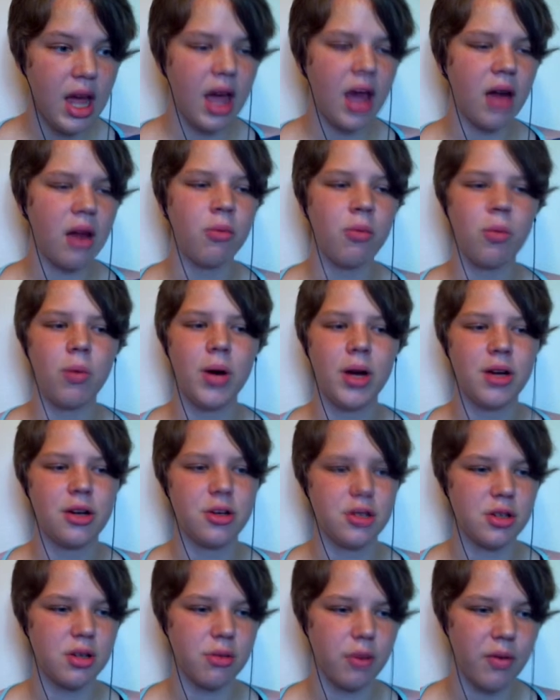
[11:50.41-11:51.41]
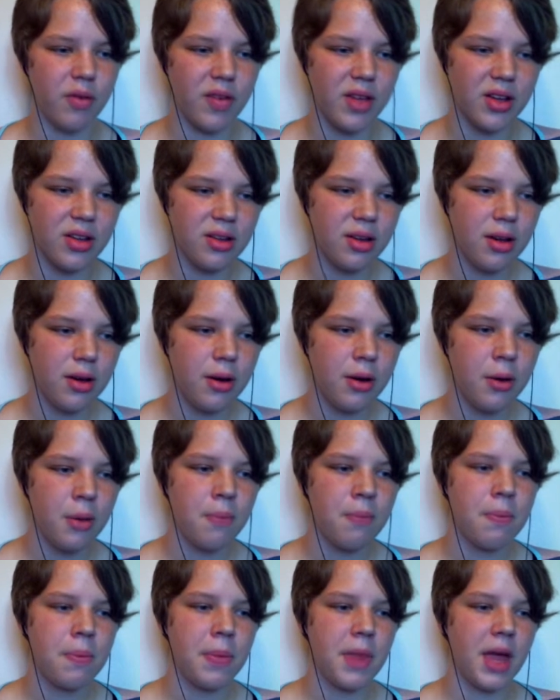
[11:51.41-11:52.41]
and wonders are revealed.
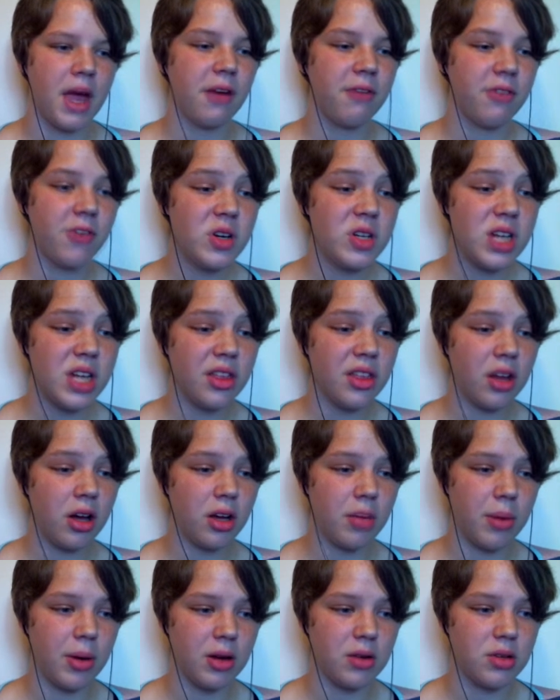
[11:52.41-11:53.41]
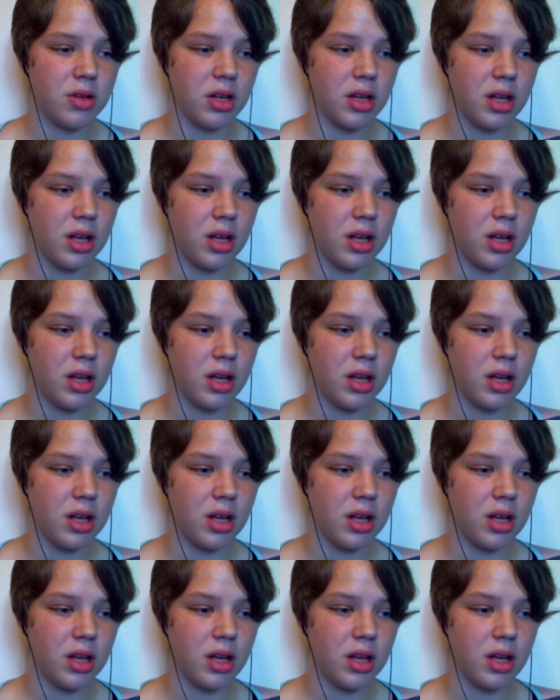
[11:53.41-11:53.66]
At first I thought